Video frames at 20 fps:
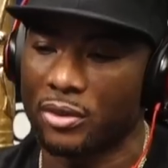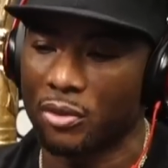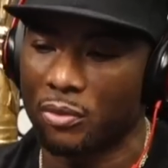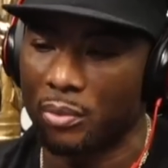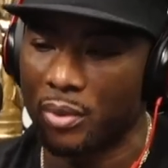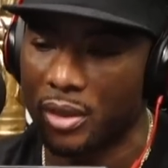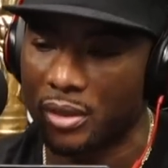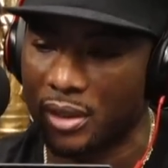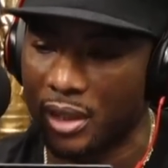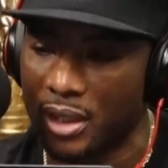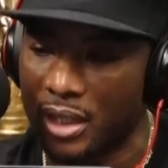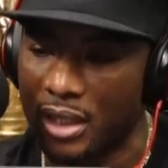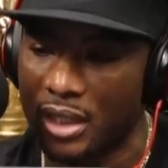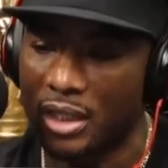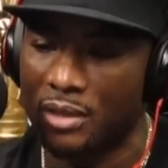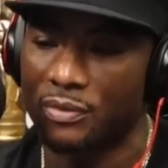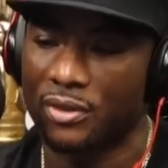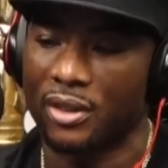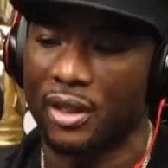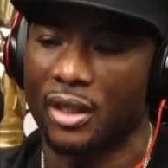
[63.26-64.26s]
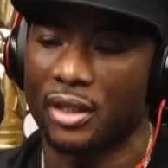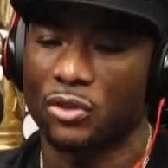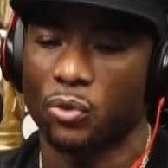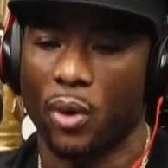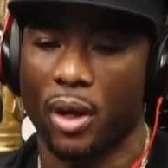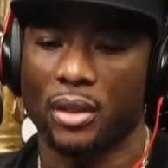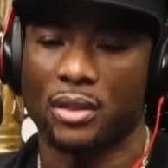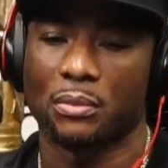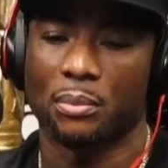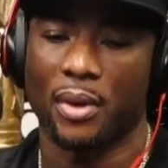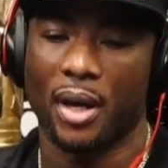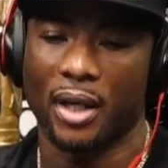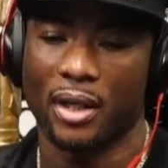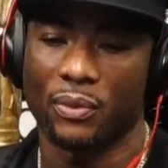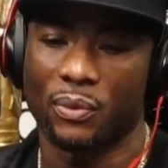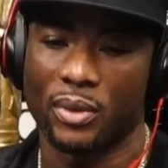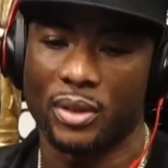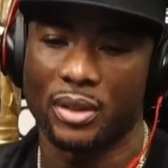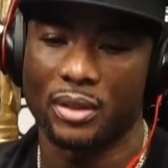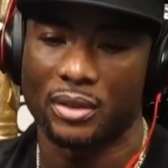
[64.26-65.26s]
so much that he didn't even think twice about it
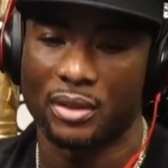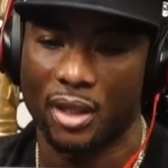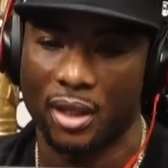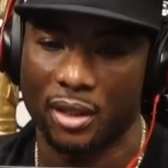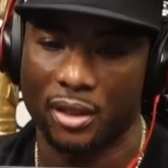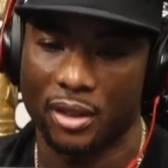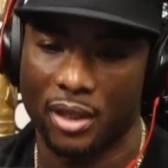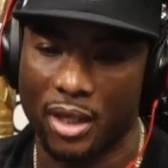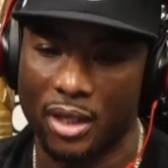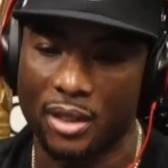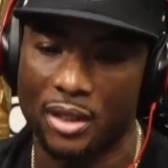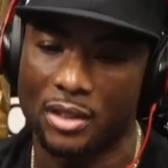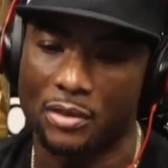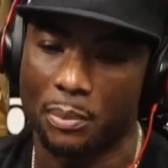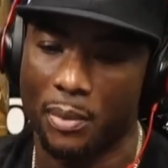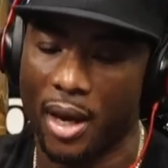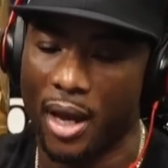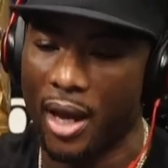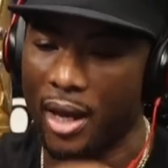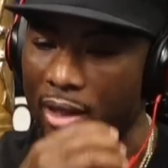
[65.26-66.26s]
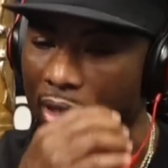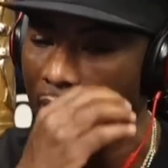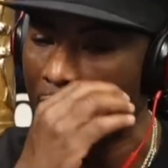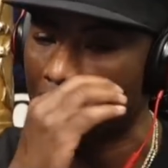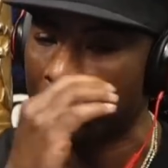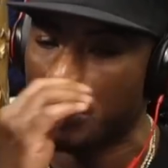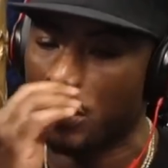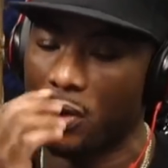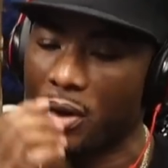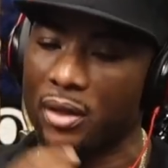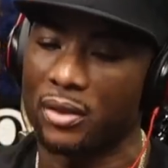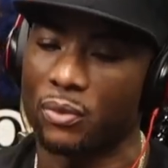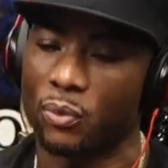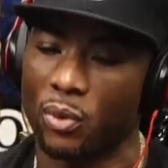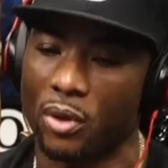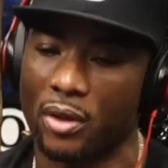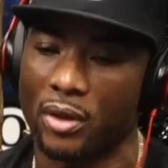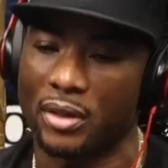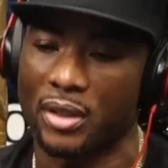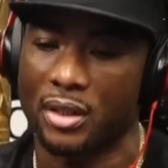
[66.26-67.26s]
when he mm. said it. In his mind, there is no other
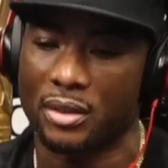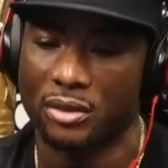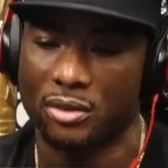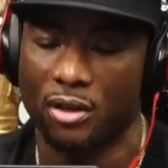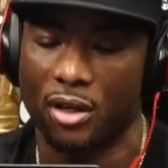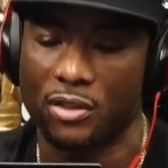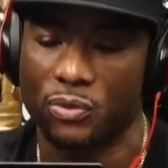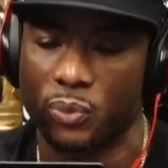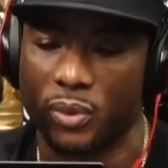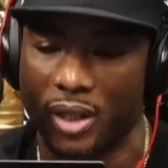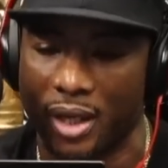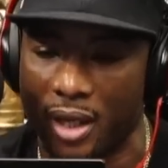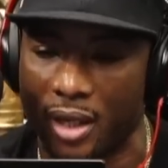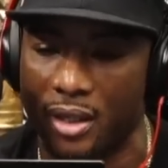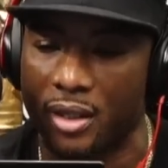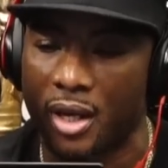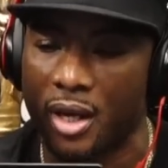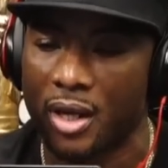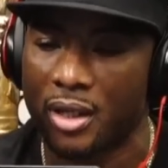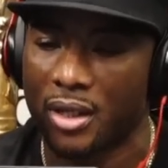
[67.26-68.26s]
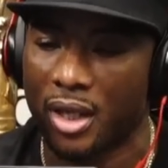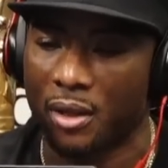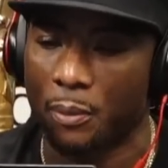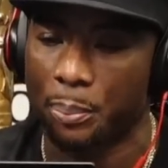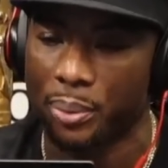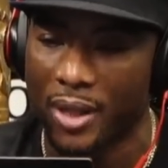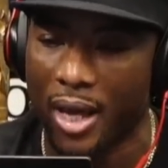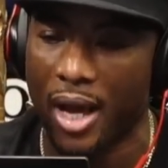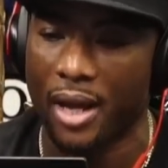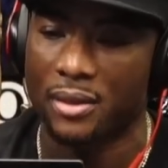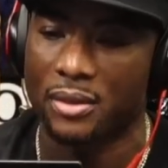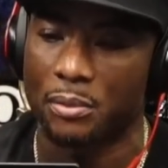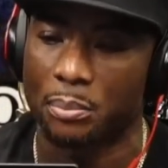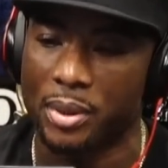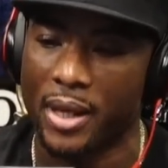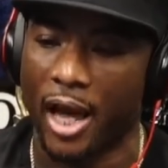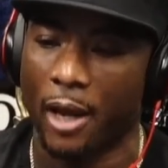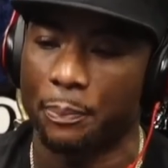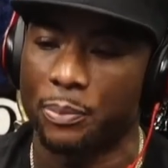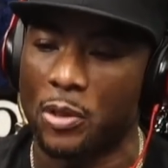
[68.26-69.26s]
word that starts with N that applies to
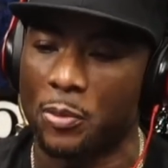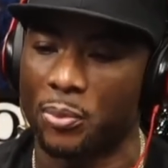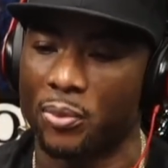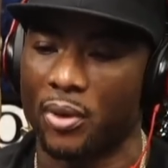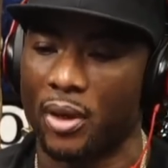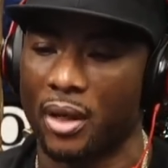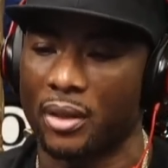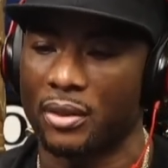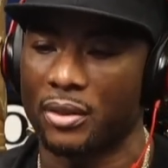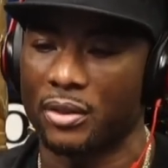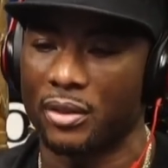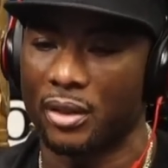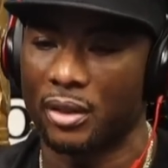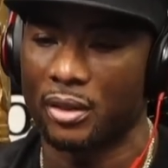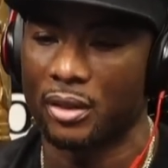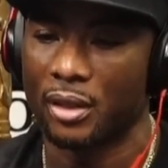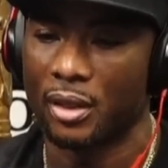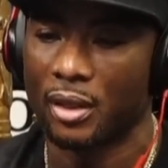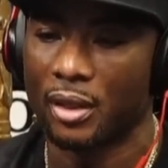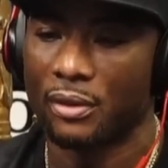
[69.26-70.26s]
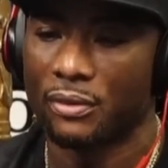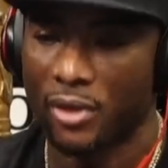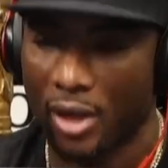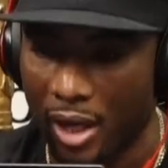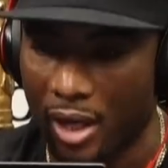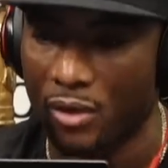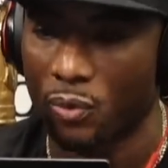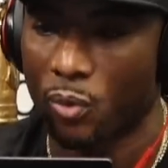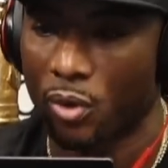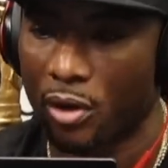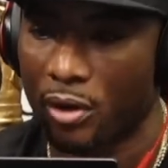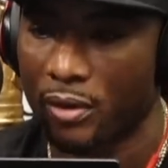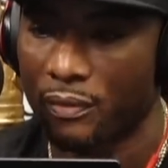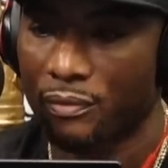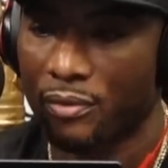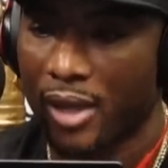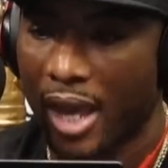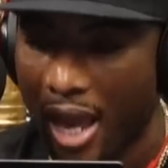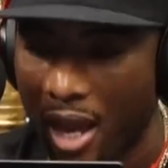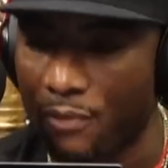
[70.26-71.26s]
black people other than the N word.
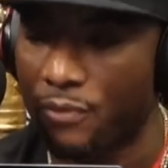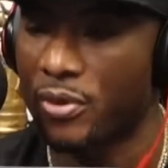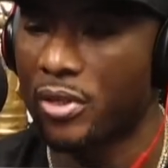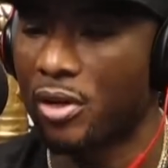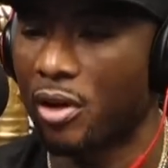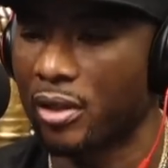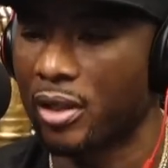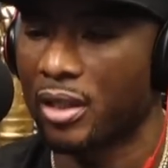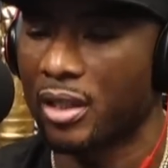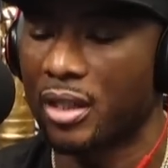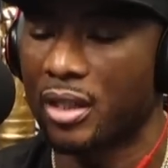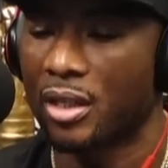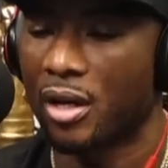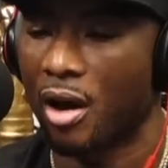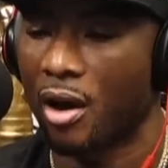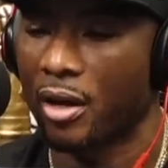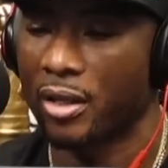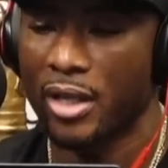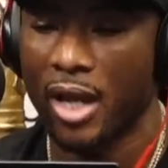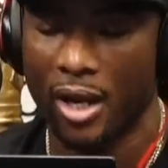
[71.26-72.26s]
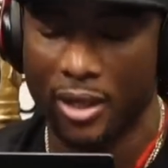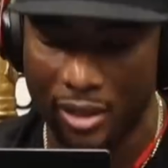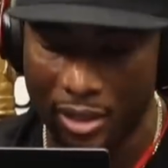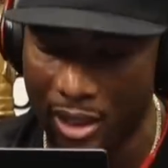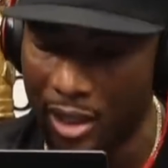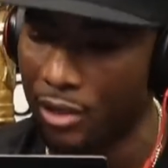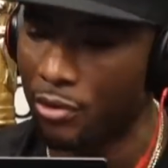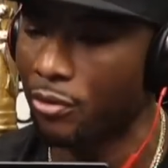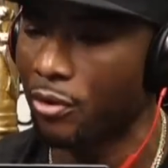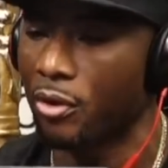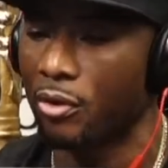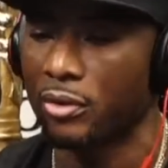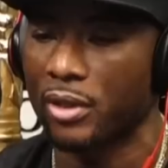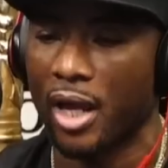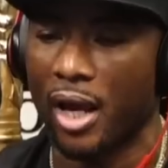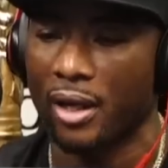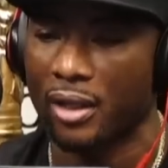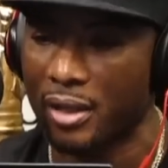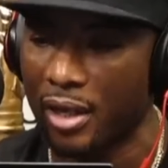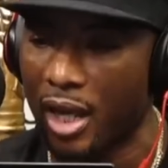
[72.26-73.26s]
Heavy on the ER. Not Negro,
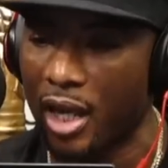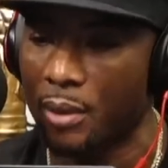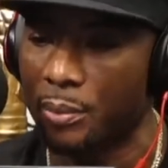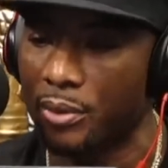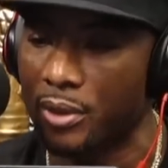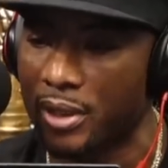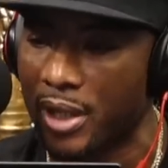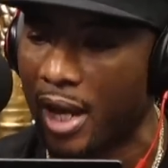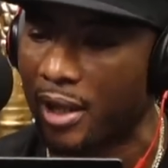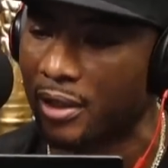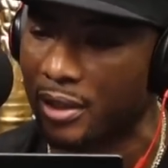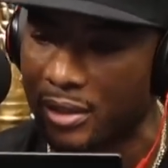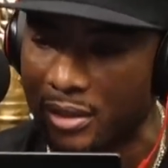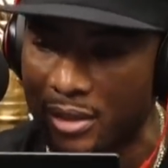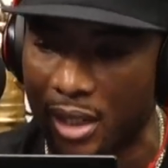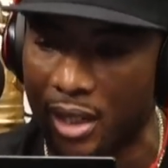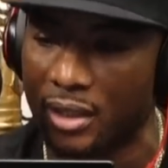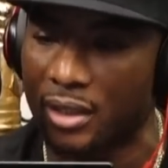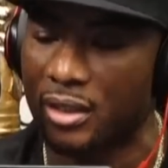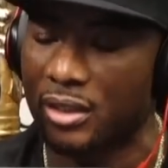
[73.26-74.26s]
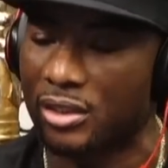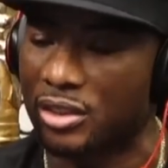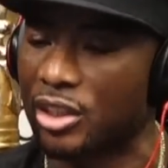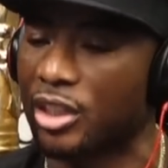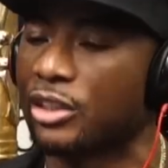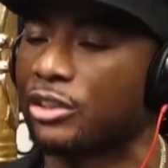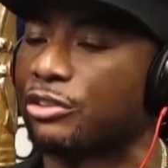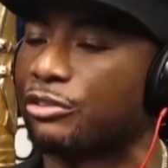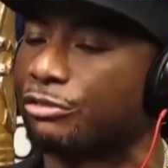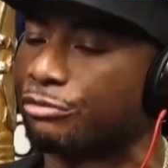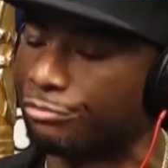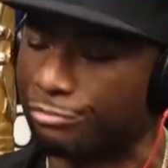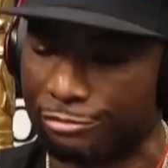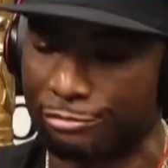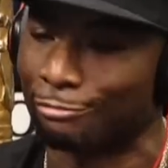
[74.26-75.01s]
not neighbor, not Nutella, just.